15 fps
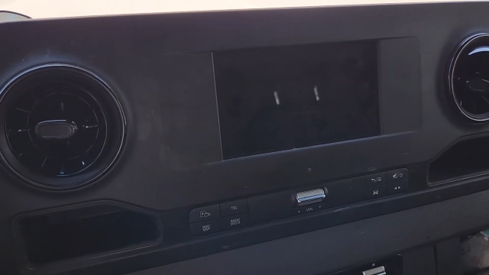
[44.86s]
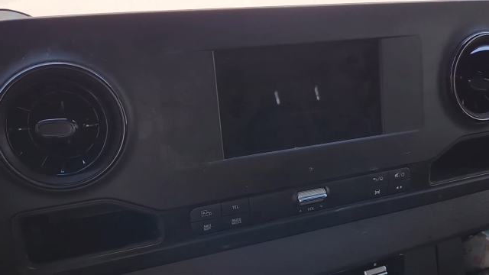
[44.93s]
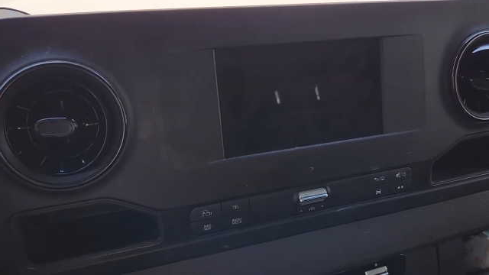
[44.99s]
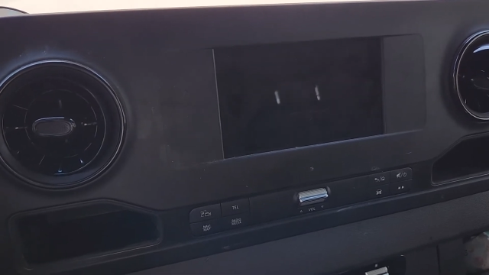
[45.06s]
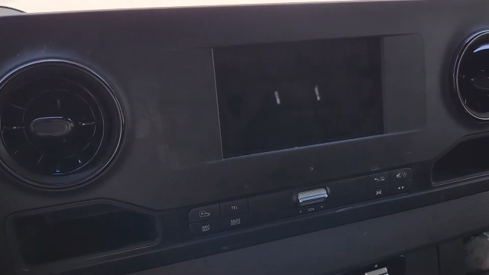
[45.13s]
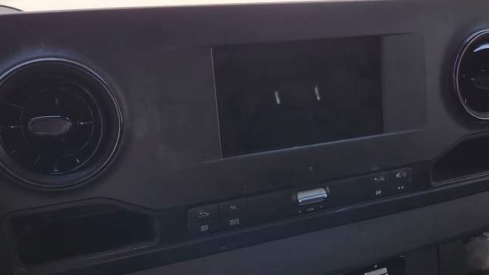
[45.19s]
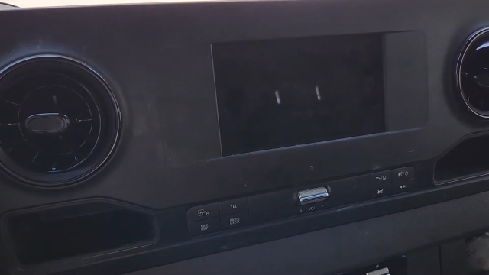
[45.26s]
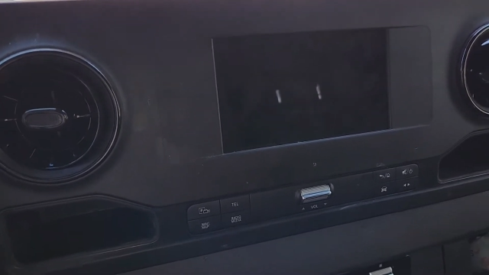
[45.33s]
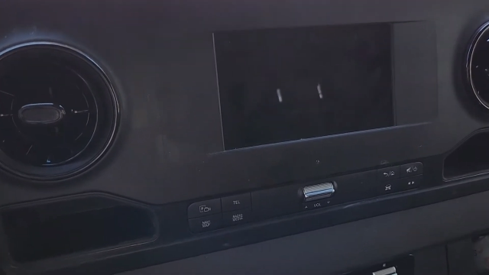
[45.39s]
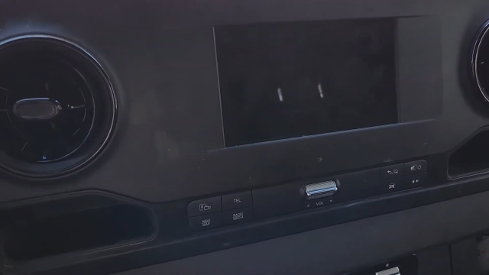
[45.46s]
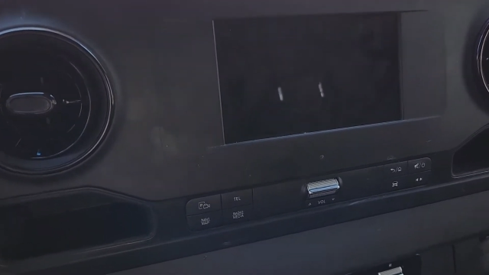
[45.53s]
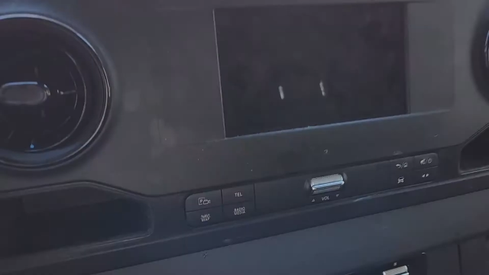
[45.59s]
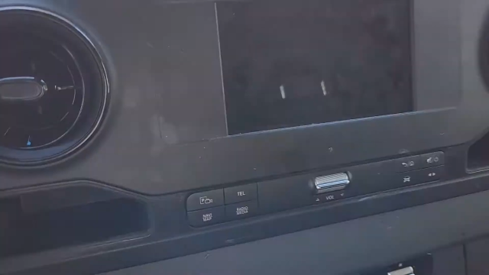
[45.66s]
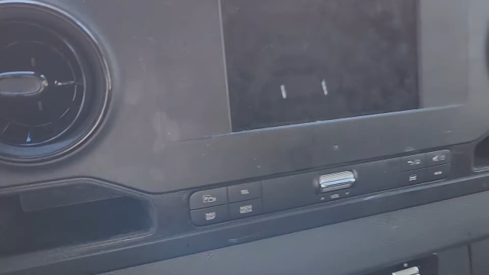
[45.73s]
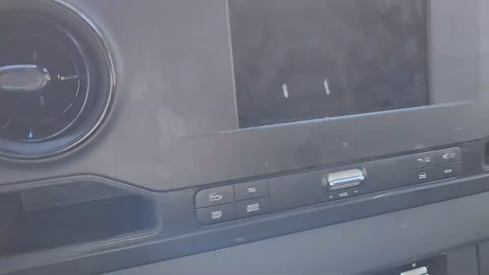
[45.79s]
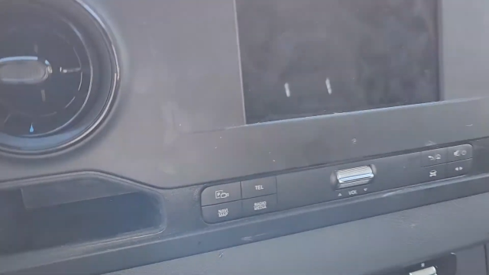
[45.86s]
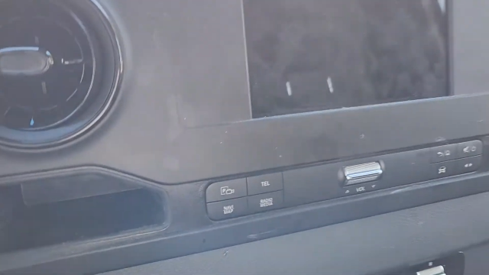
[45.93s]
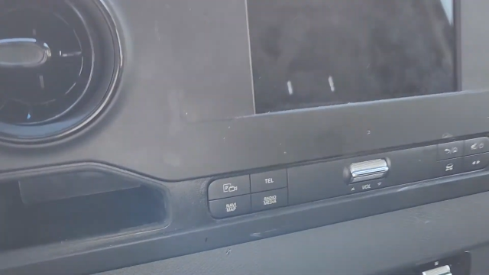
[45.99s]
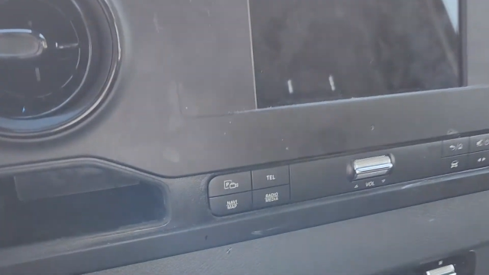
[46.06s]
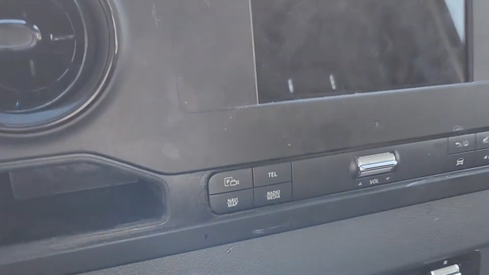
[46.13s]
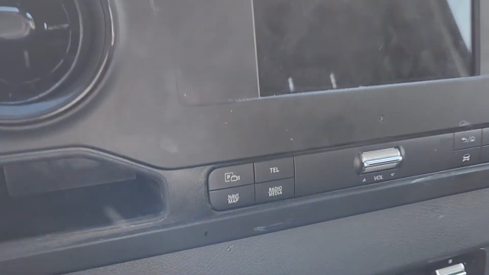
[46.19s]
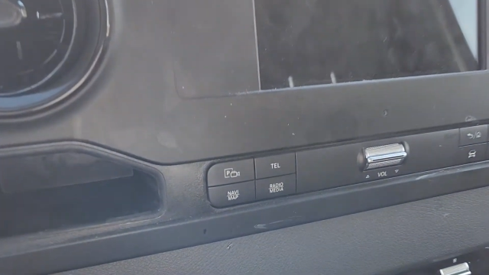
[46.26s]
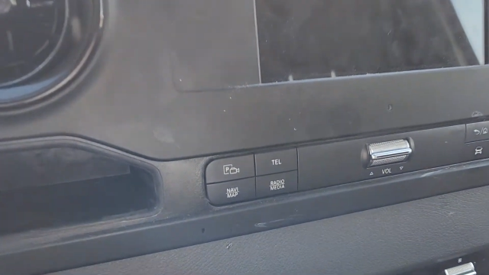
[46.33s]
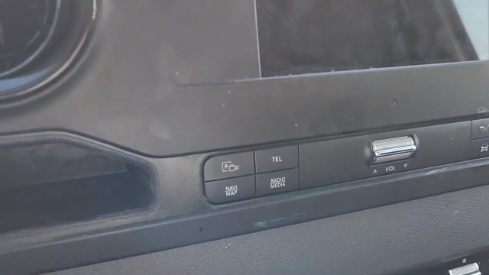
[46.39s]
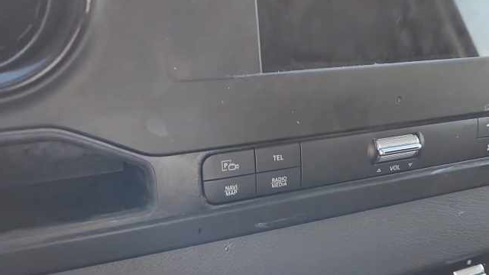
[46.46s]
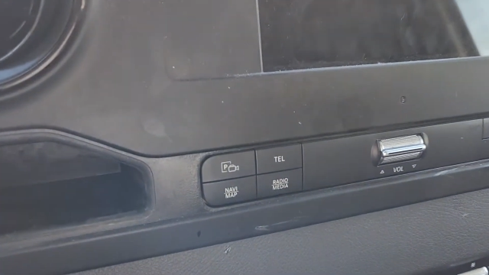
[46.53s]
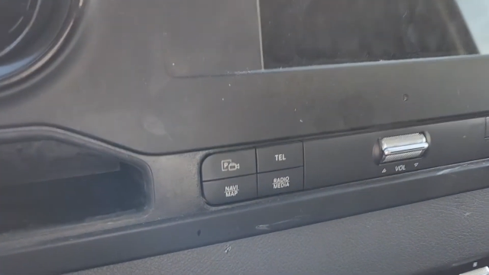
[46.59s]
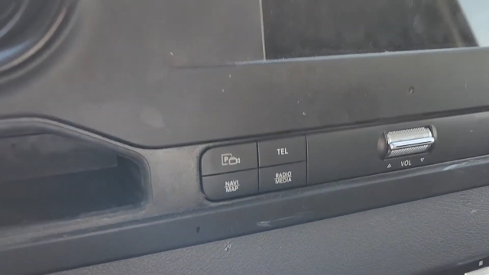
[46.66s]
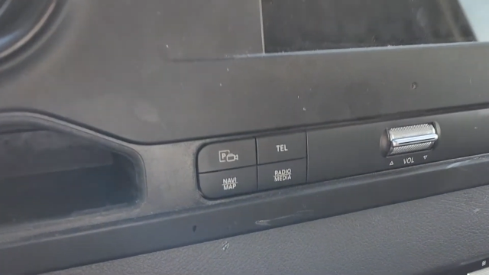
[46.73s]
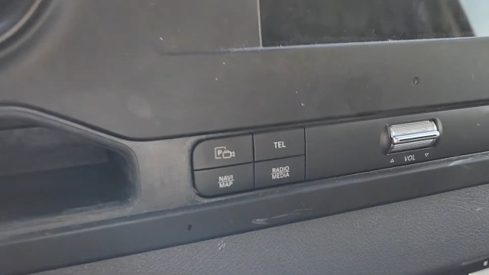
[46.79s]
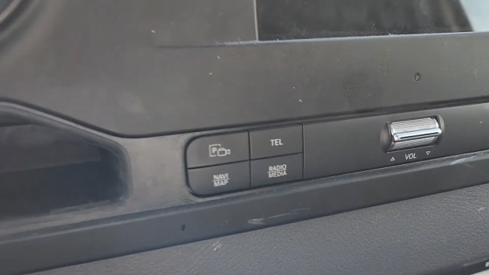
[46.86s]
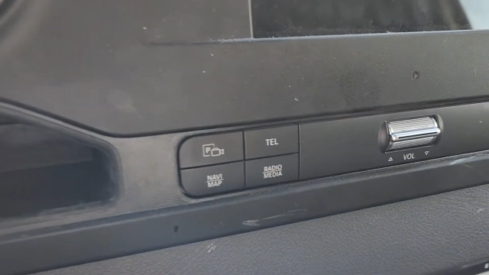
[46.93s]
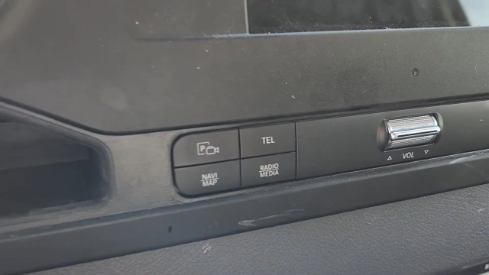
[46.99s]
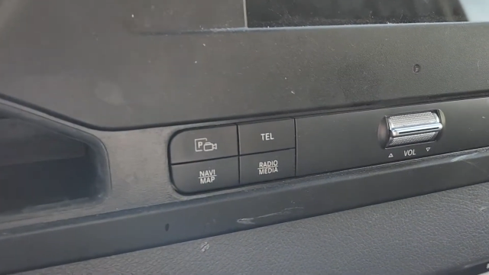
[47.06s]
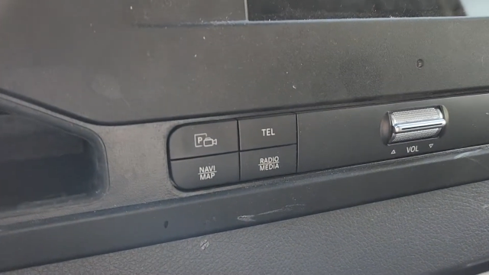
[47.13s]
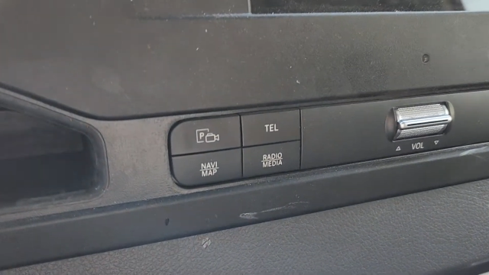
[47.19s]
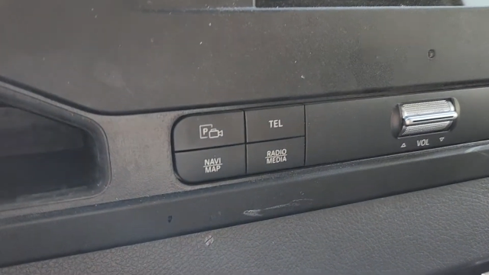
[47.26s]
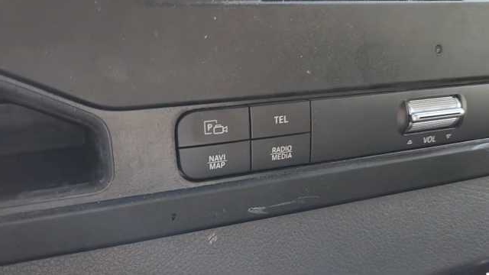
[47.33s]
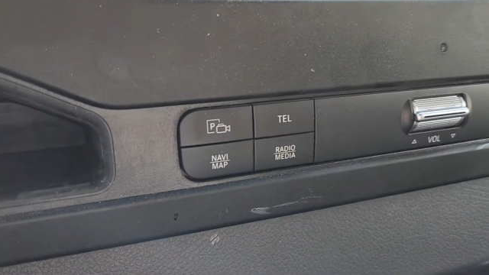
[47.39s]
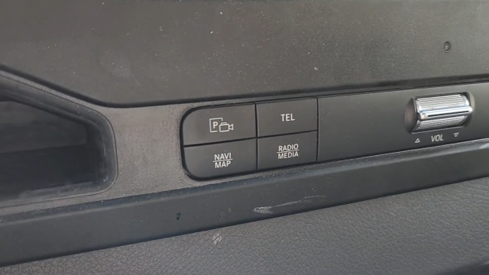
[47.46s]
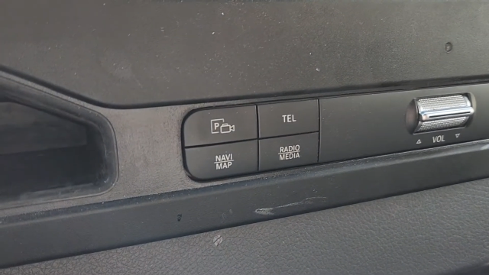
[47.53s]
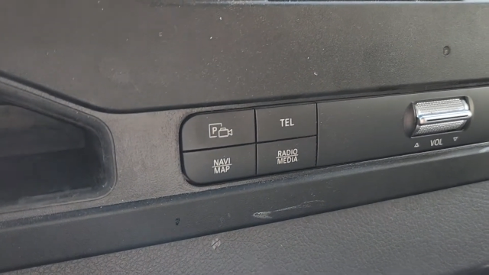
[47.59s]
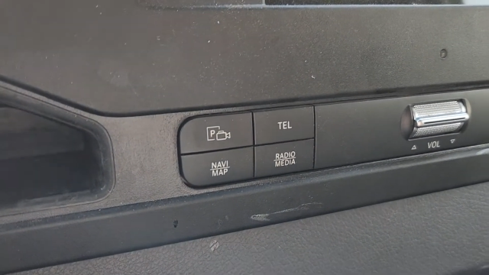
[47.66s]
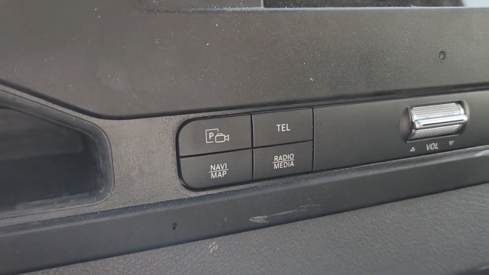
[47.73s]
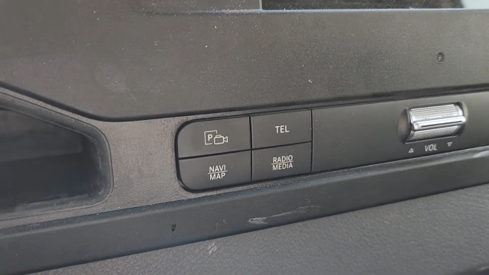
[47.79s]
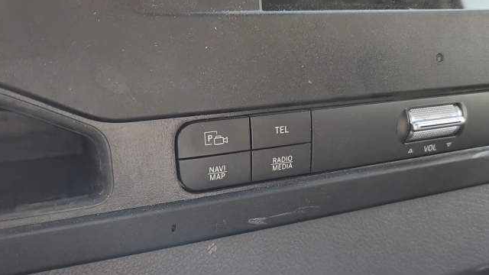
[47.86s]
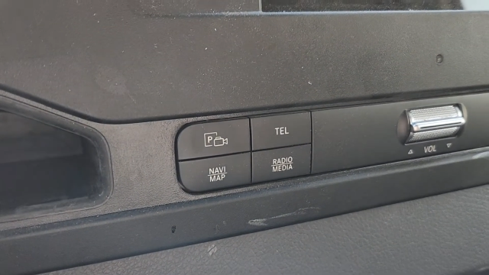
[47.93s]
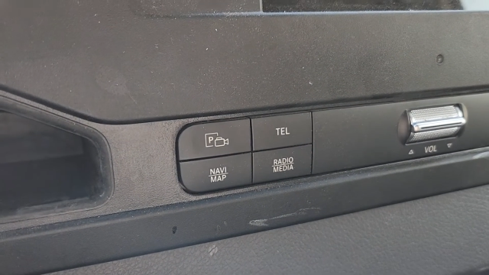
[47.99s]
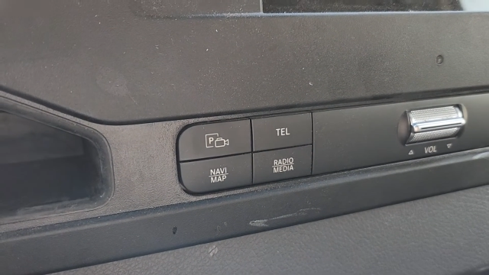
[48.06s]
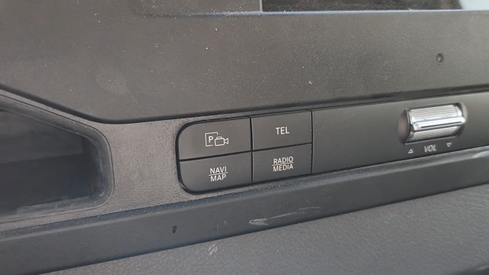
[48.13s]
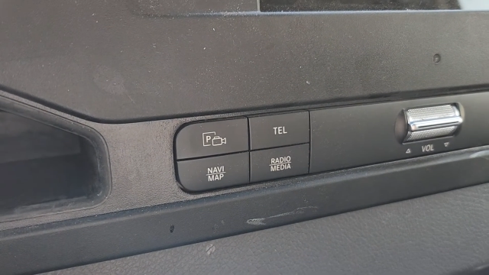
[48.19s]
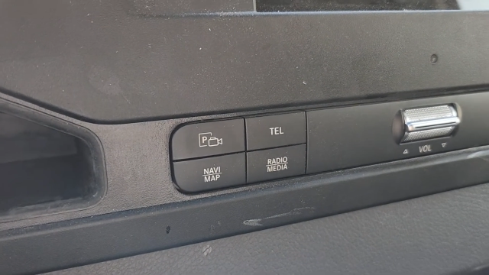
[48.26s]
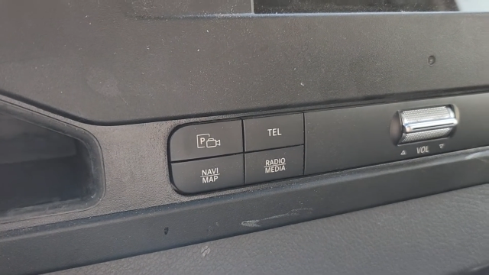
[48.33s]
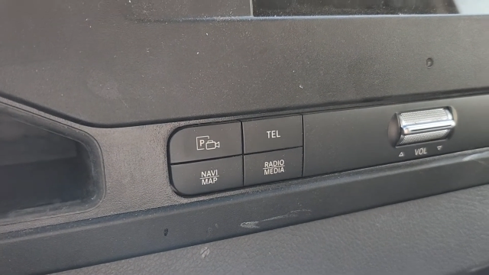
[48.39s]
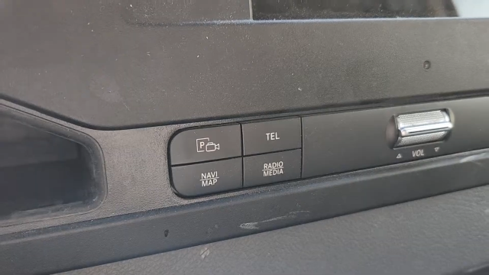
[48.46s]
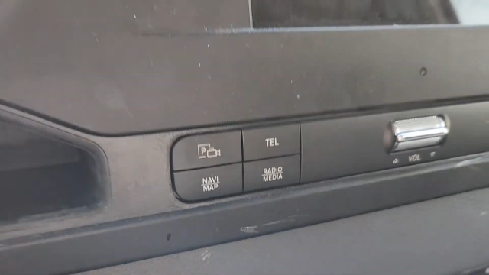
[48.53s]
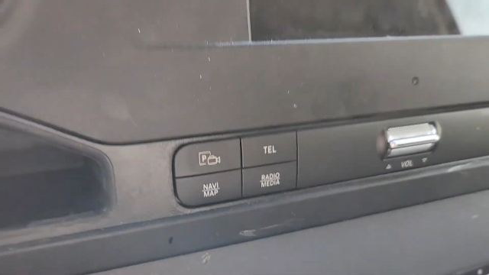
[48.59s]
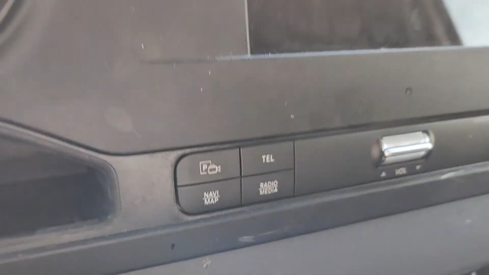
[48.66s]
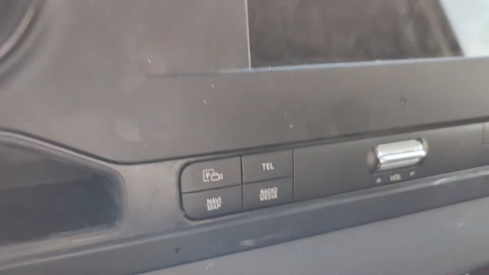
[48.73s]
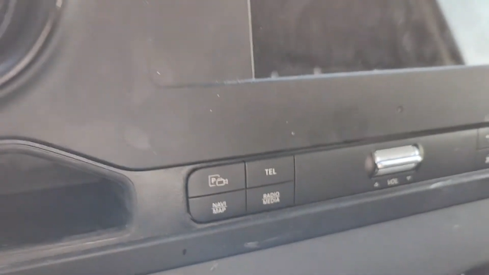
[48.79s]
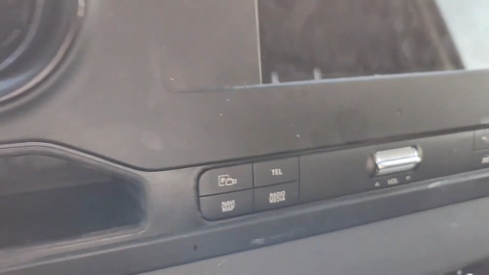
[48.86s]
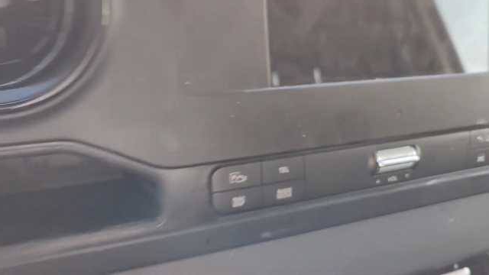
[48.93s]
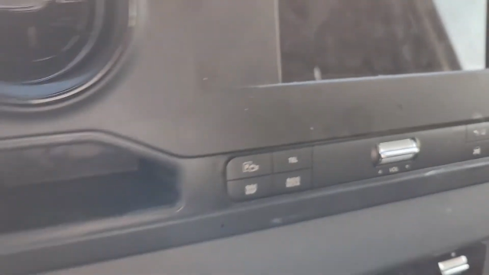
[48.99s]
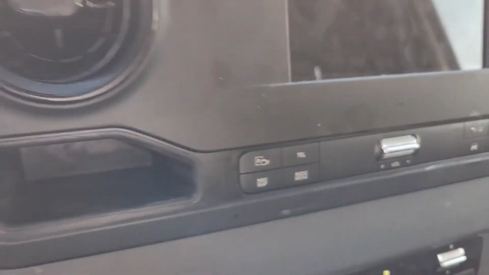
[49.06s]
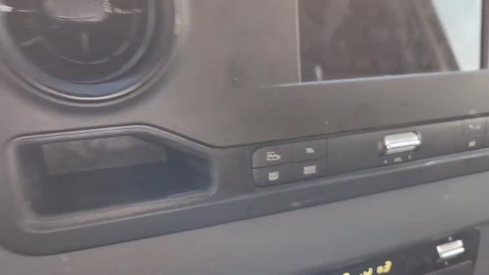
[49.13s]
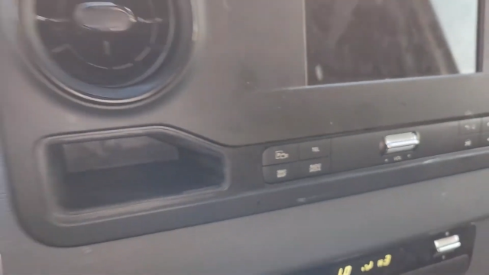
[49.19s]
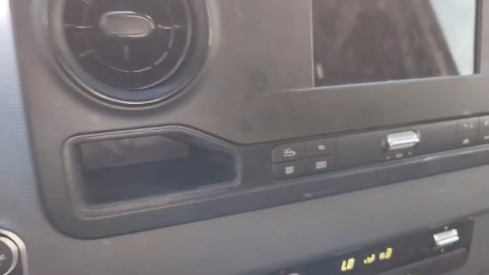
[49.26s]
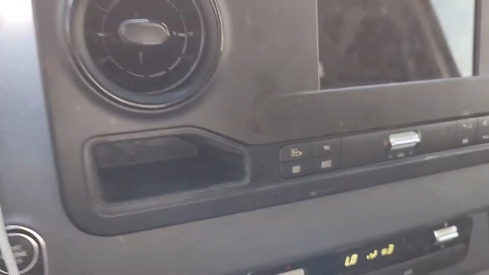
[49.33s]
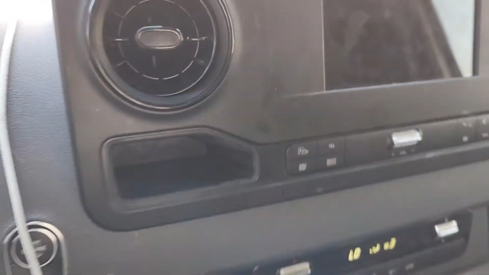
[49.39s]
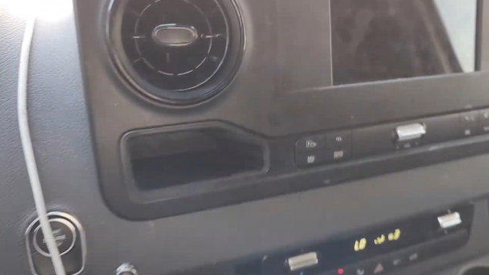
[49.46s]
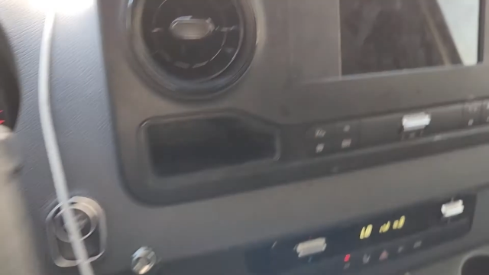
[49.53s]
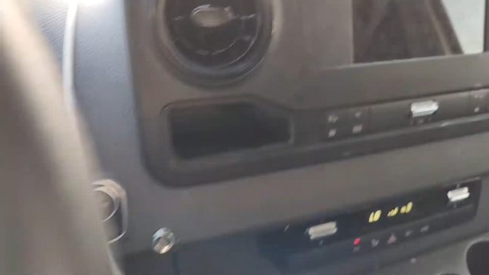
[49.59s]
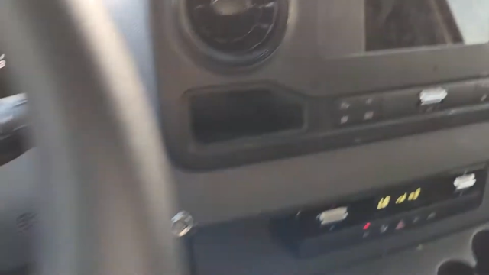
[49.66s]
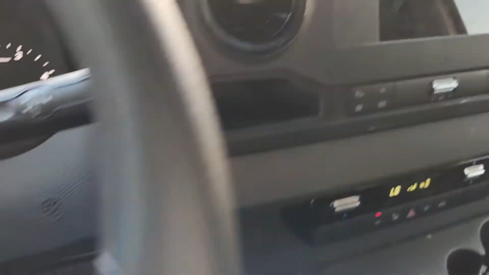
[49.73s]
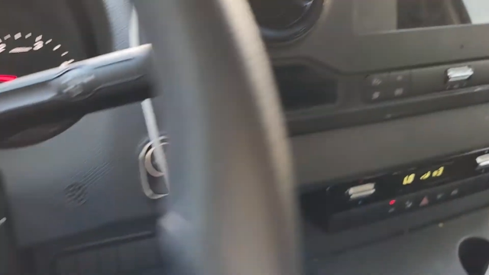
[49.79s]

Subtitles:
[unreadable: no face in view]